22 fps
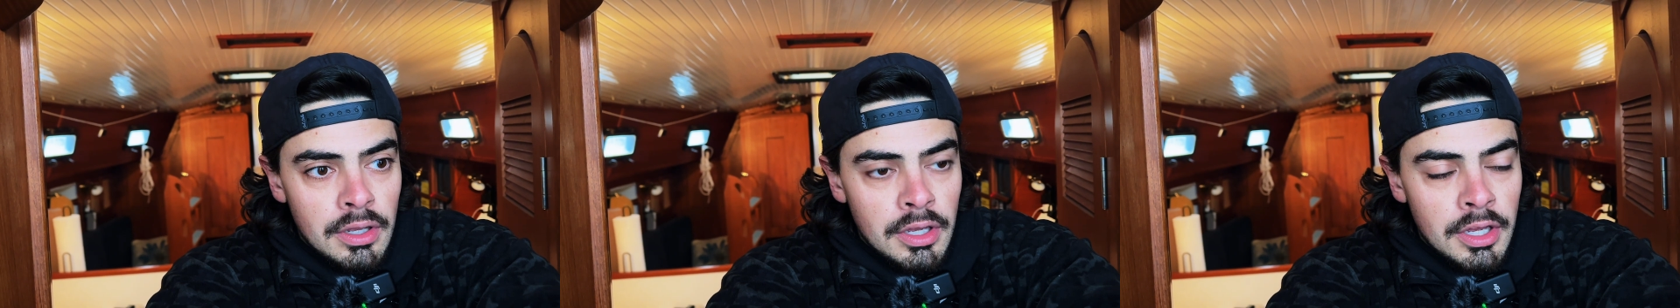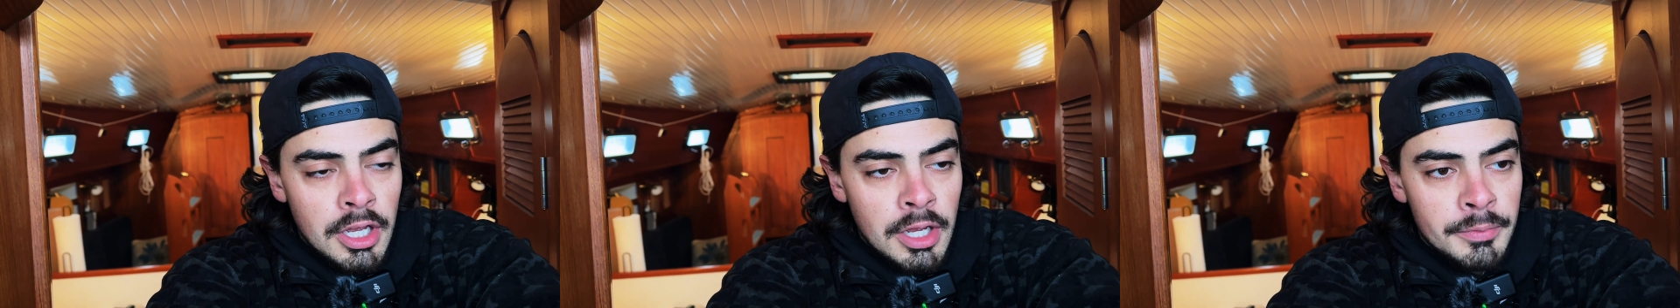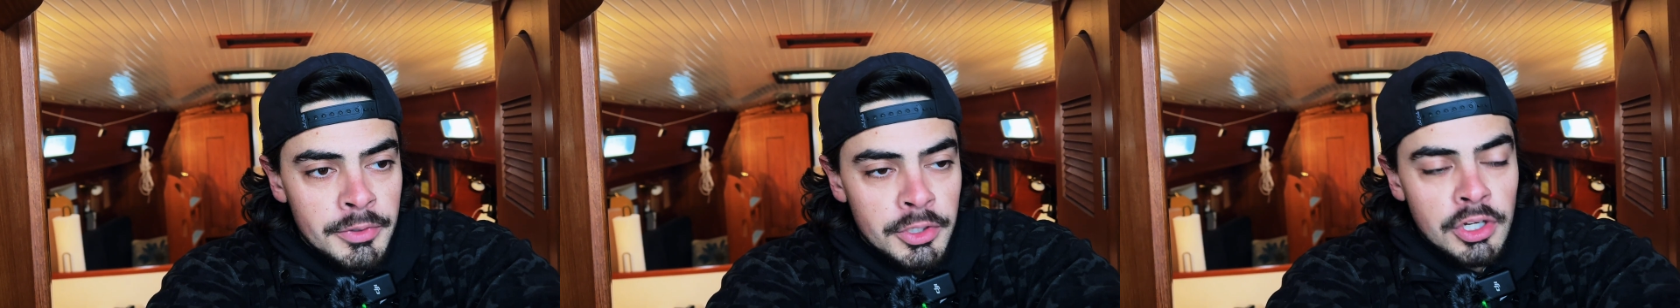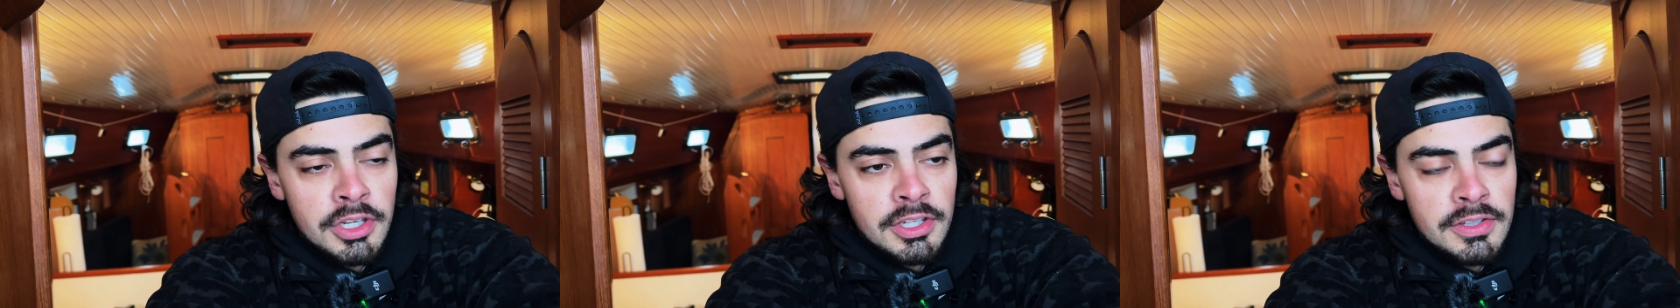
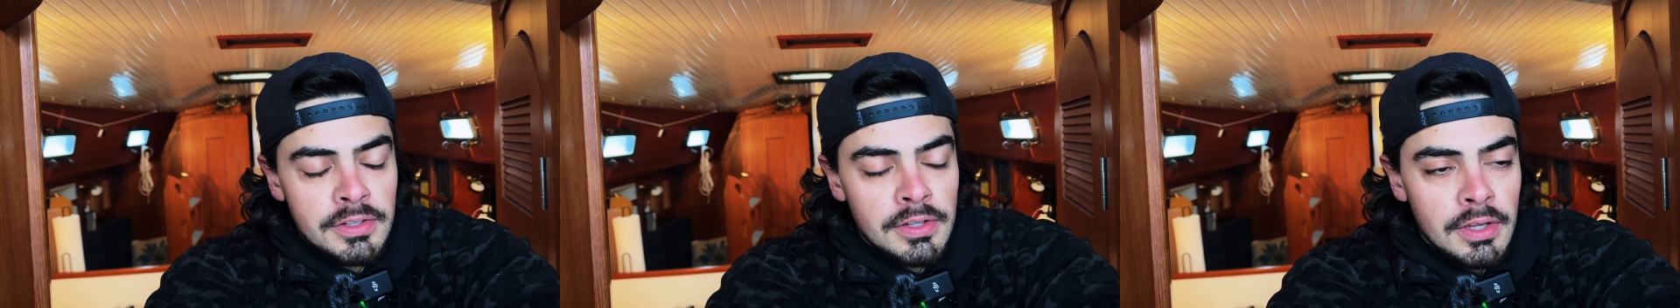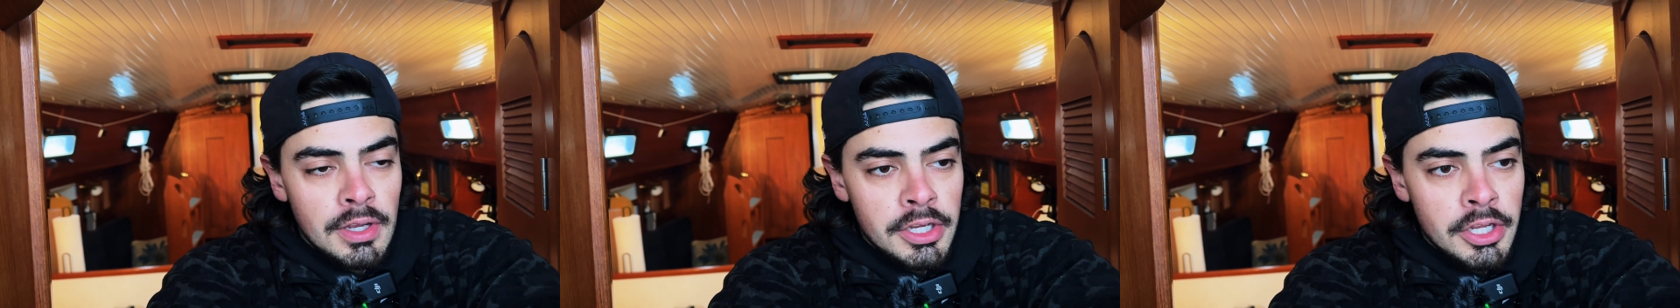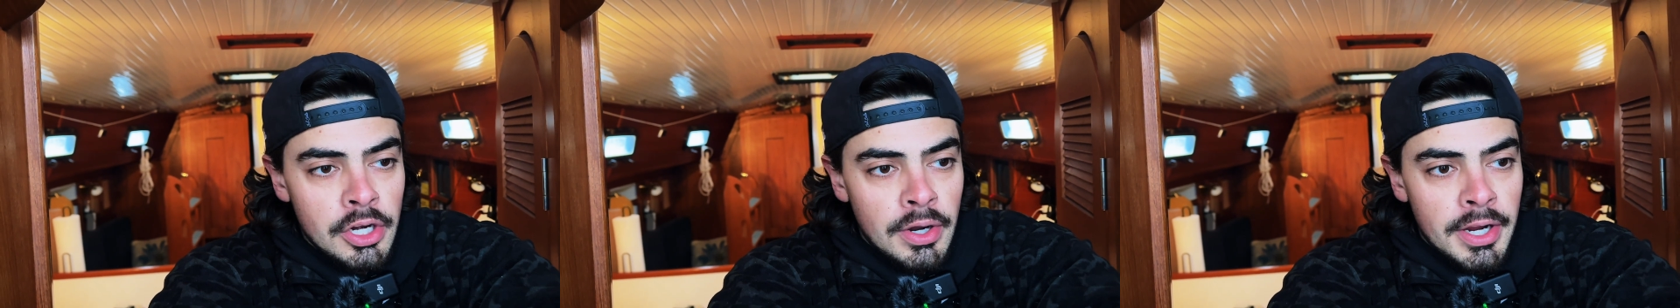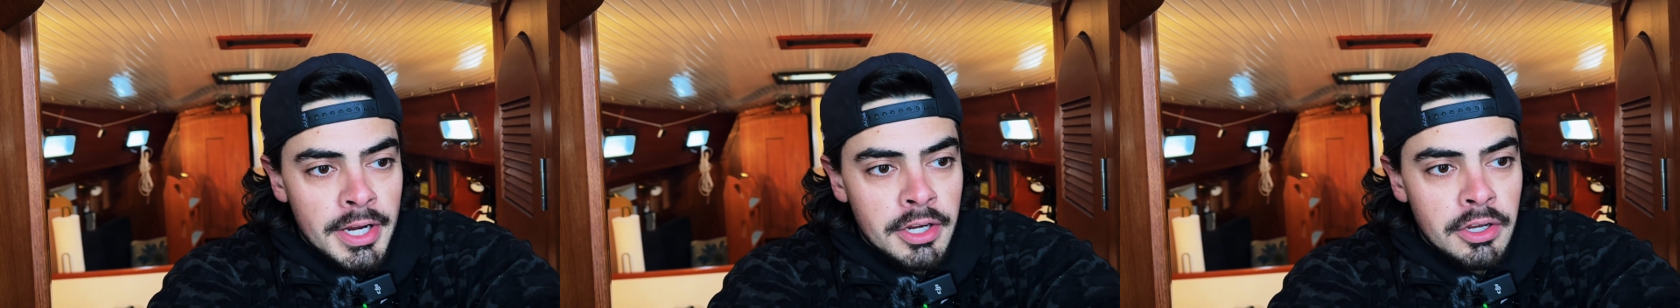
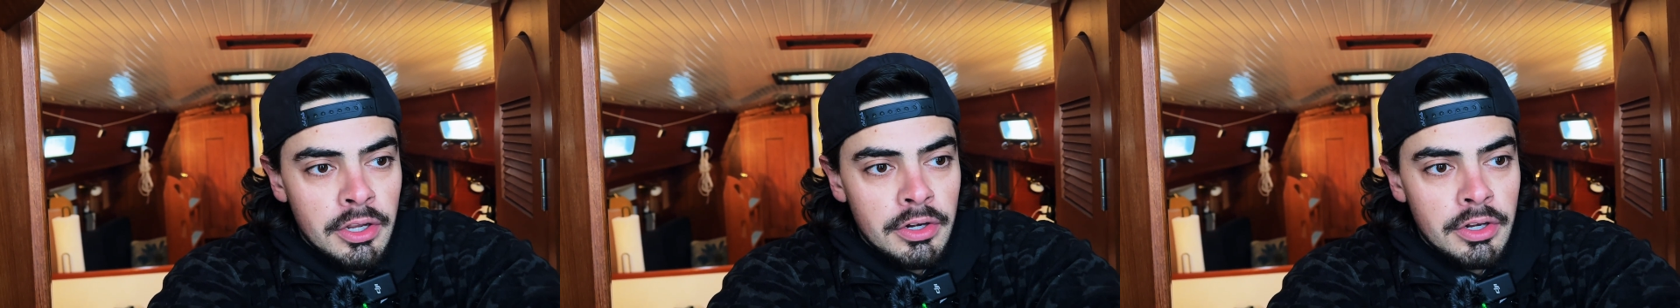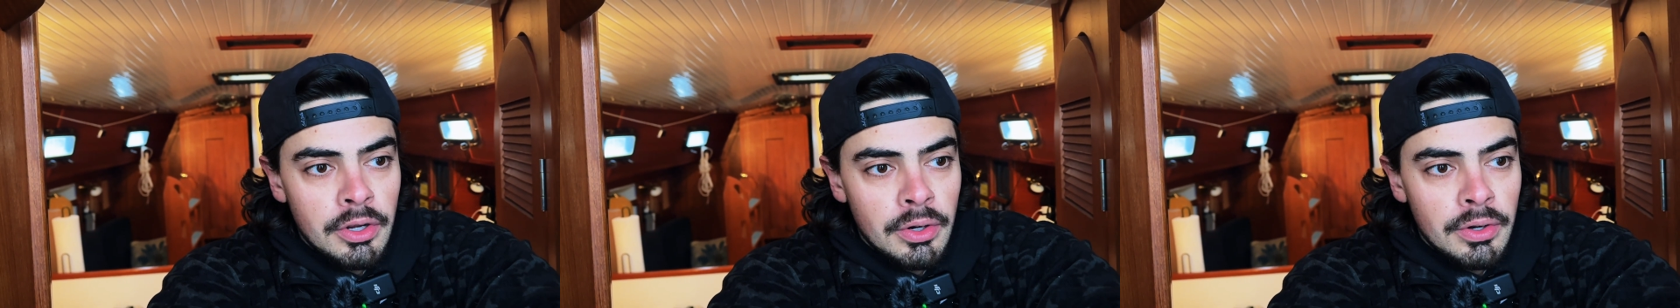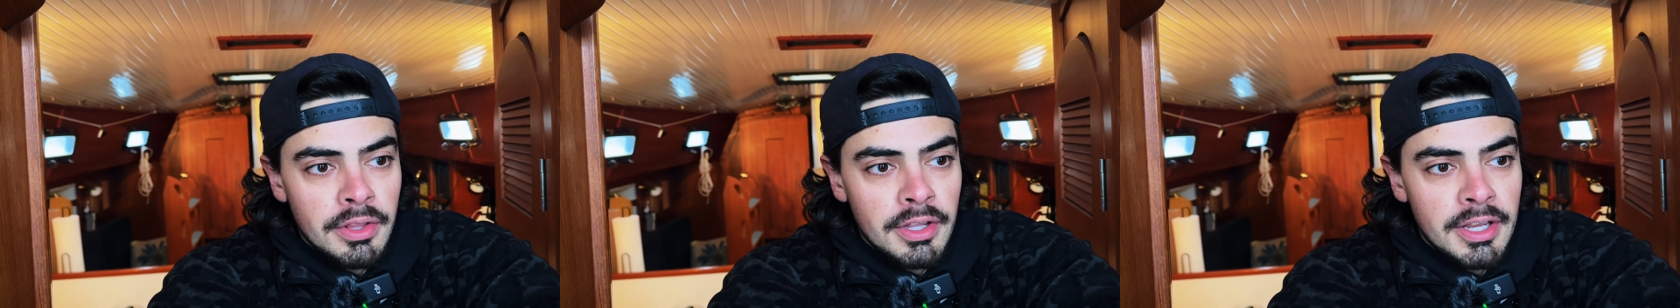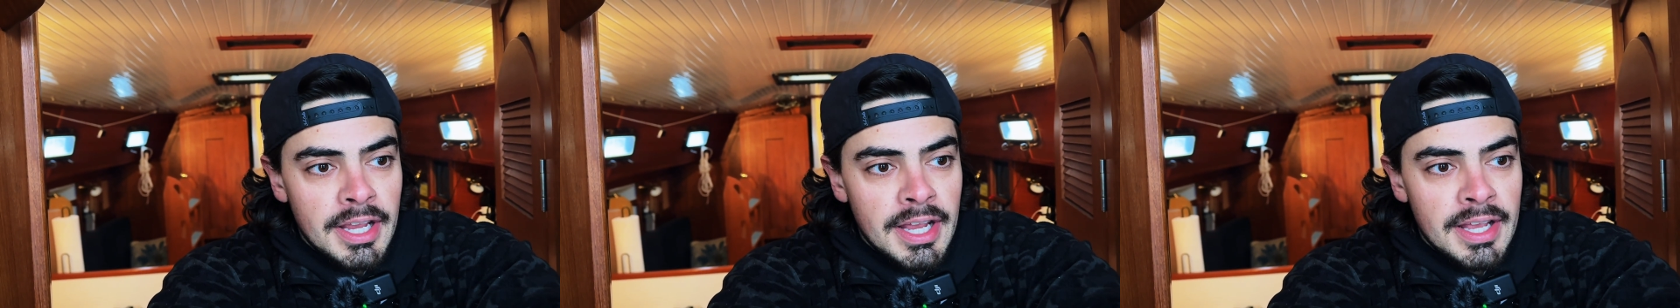I could go to the